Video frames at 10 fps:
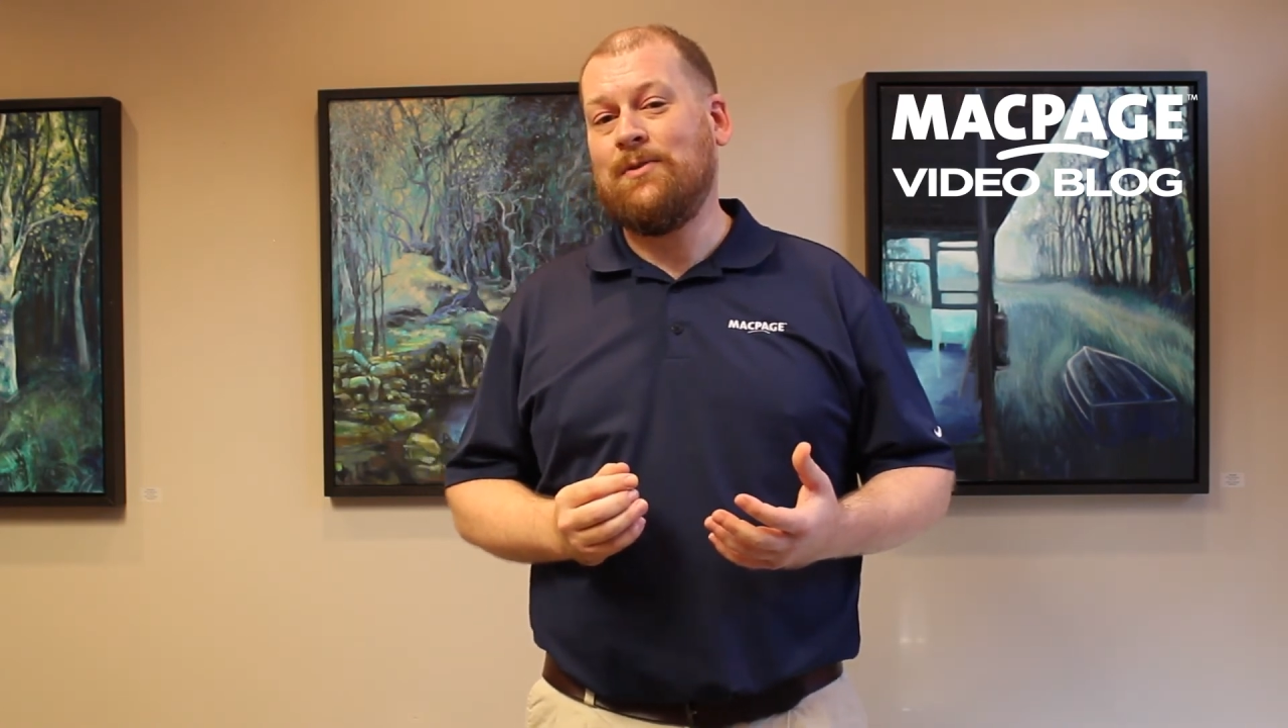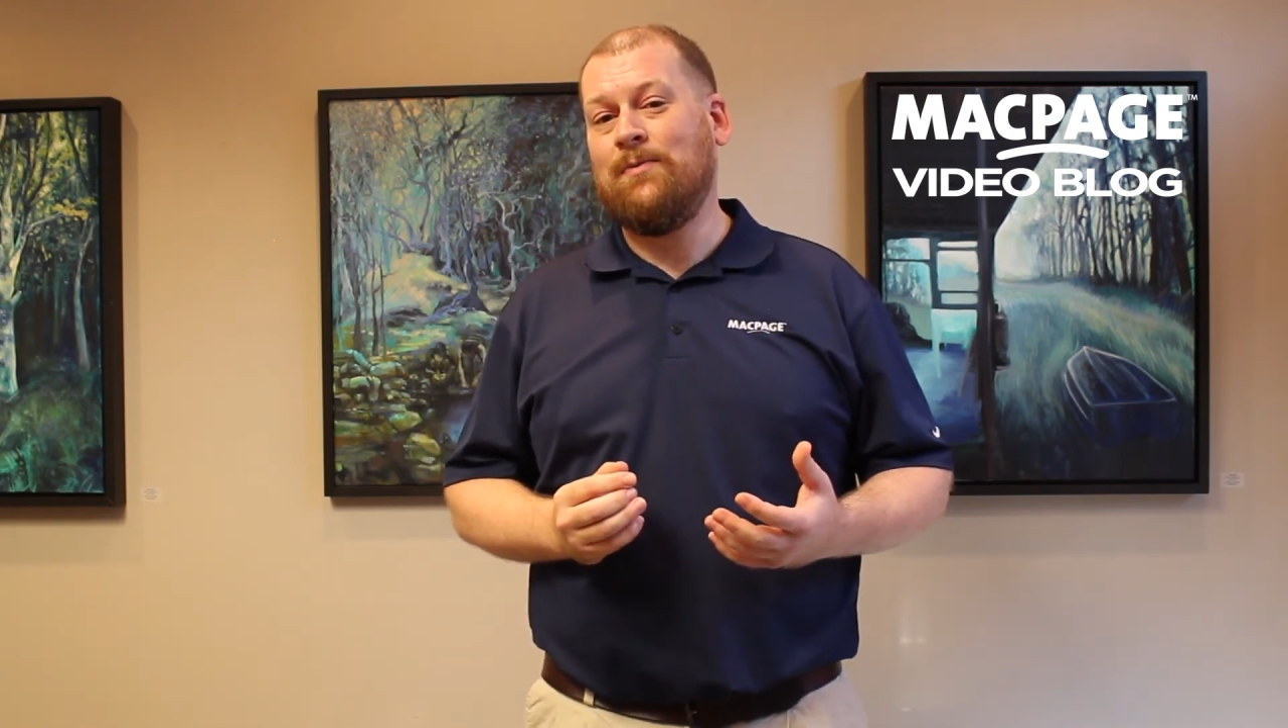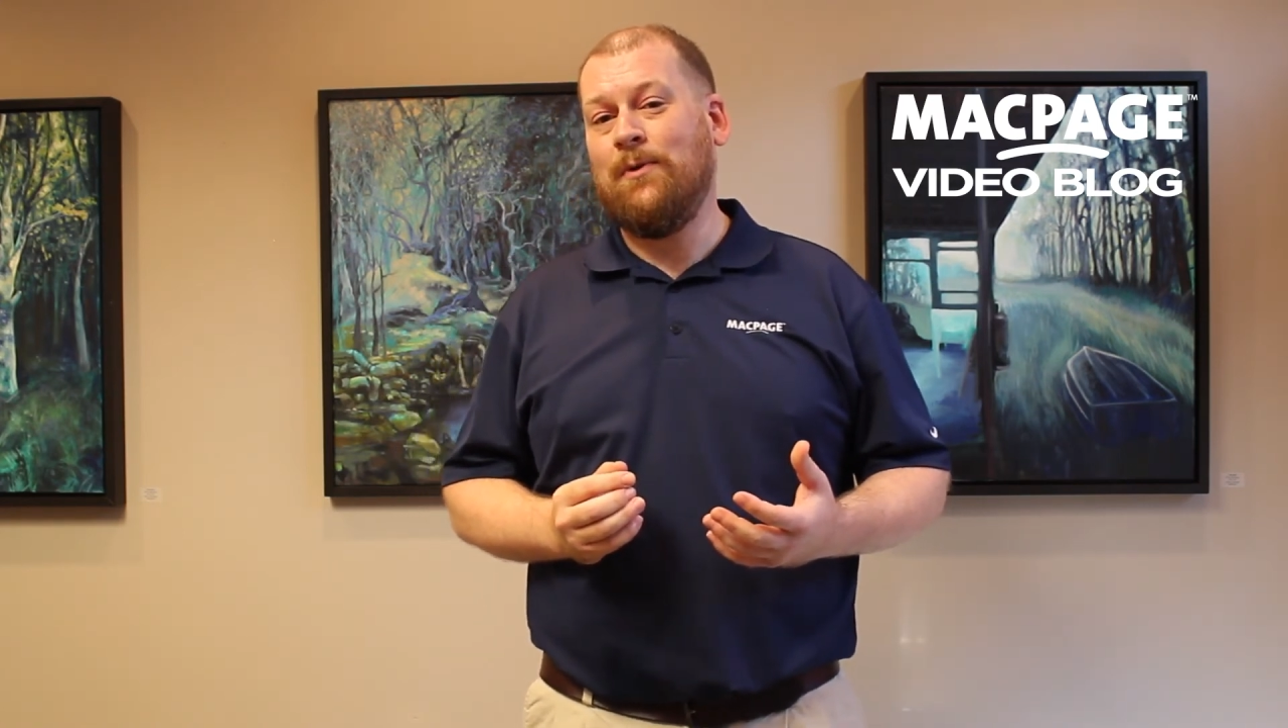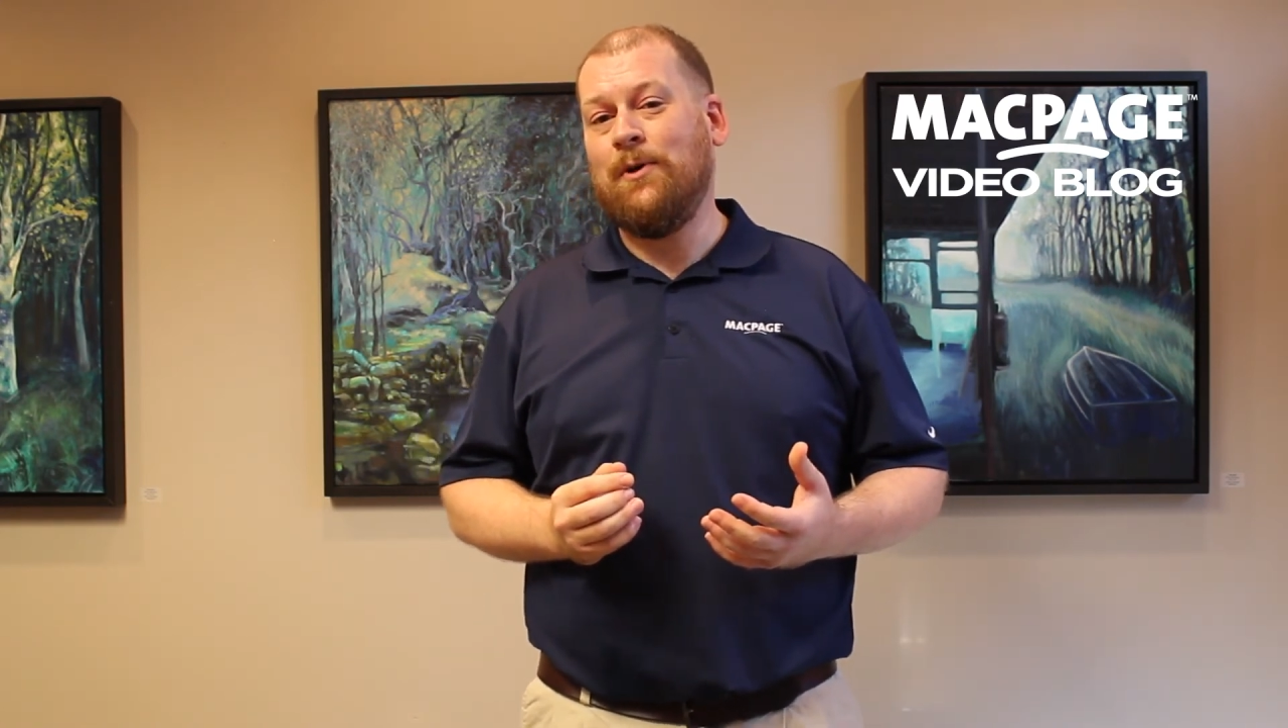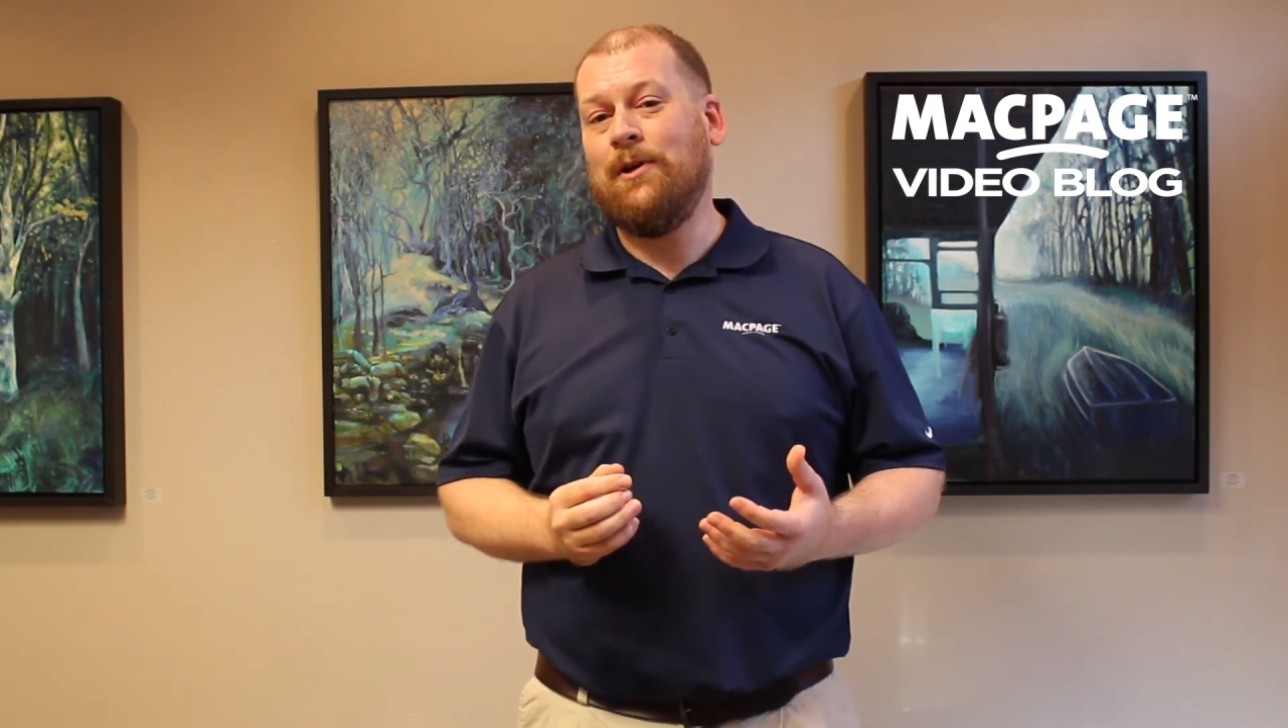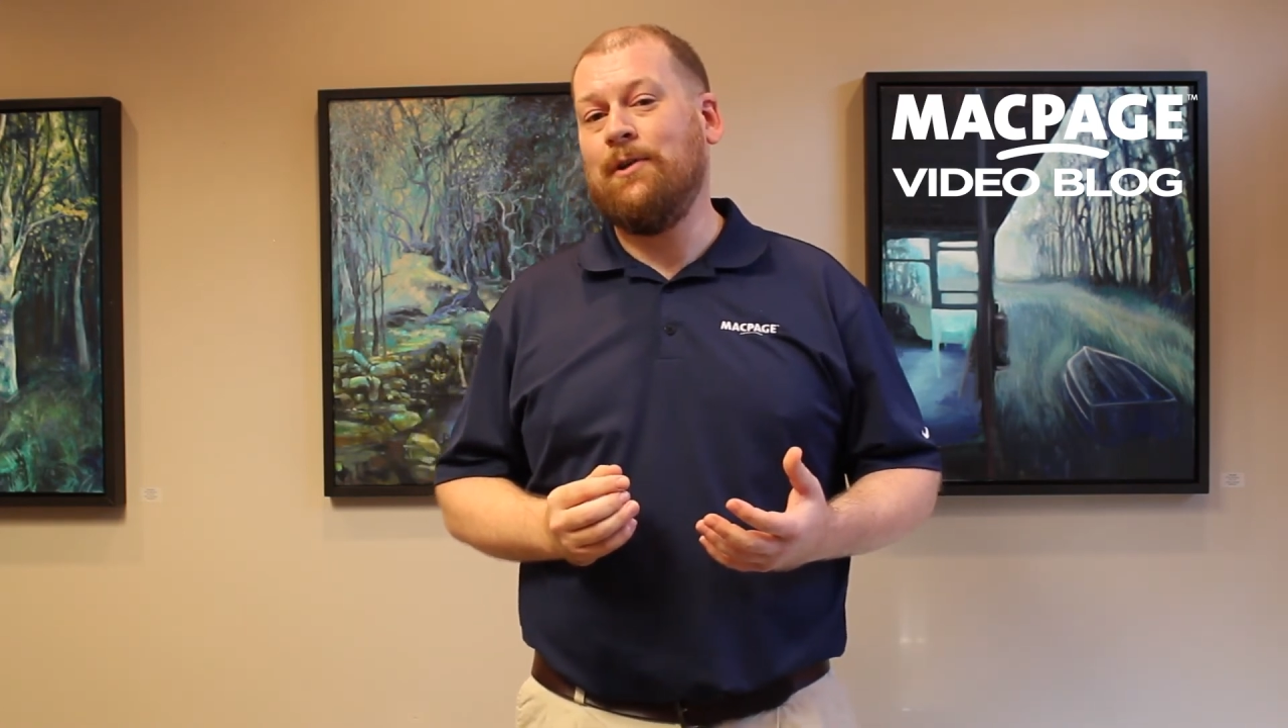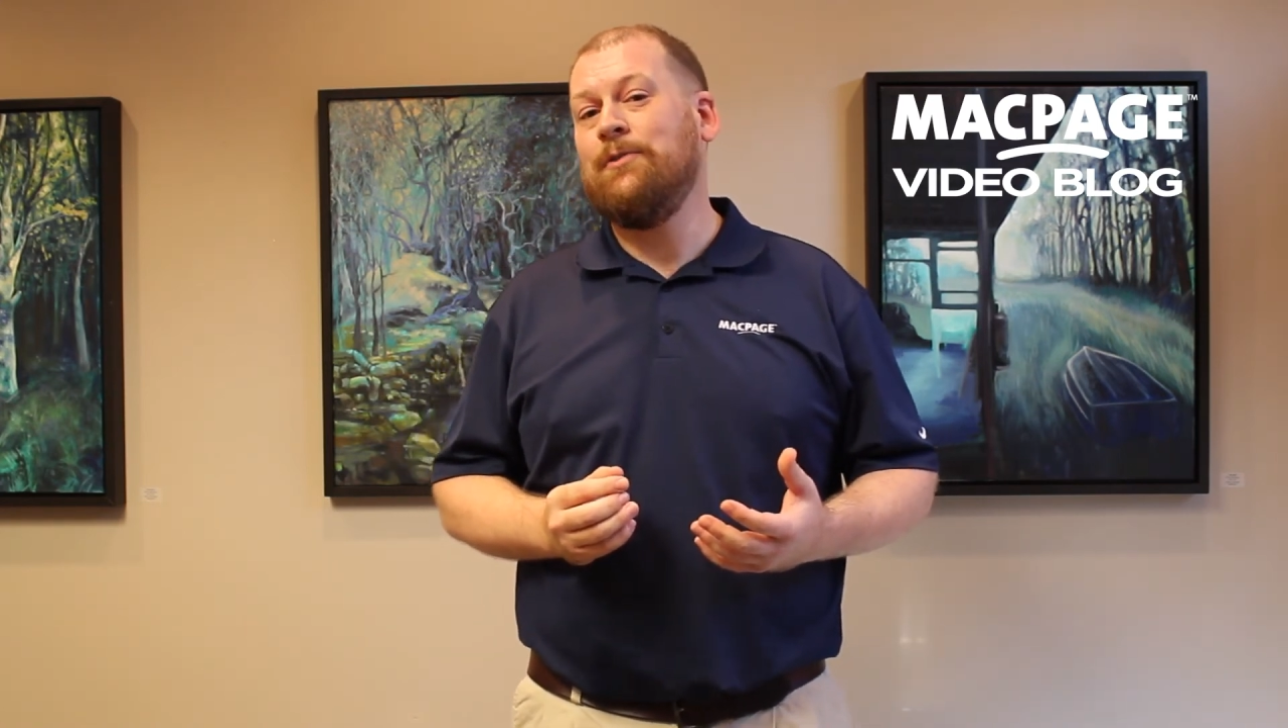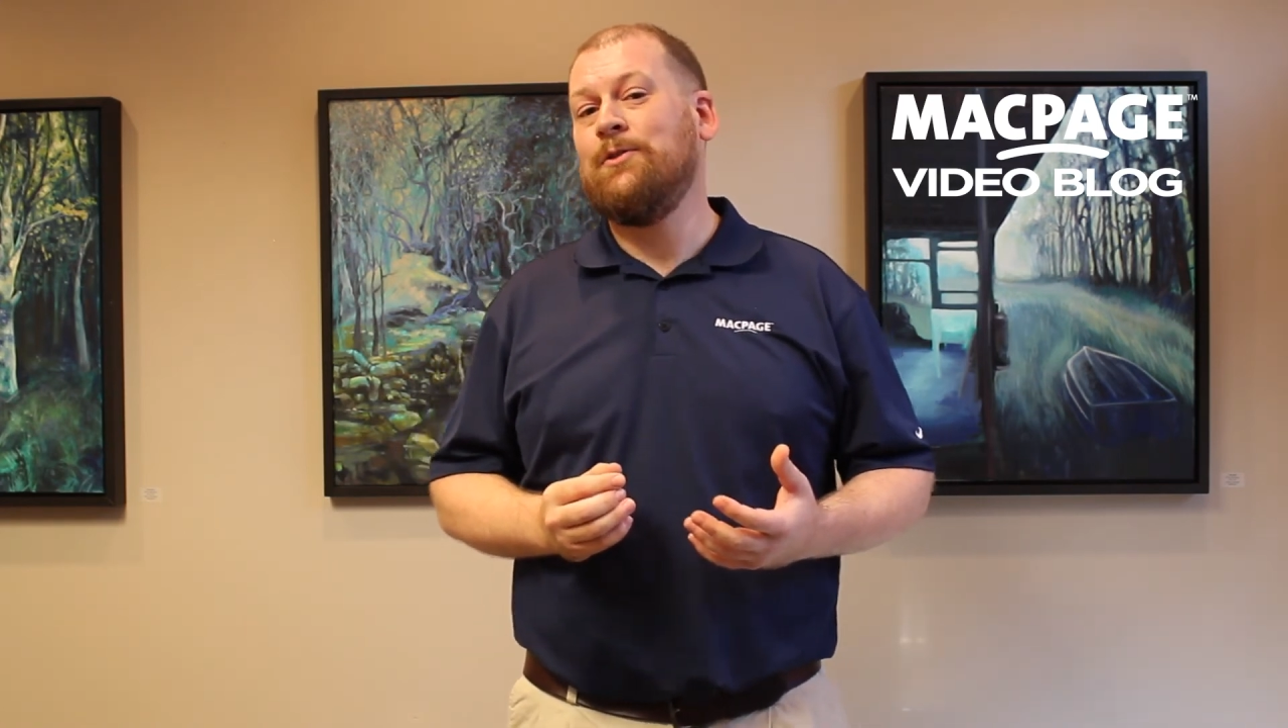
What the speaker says: for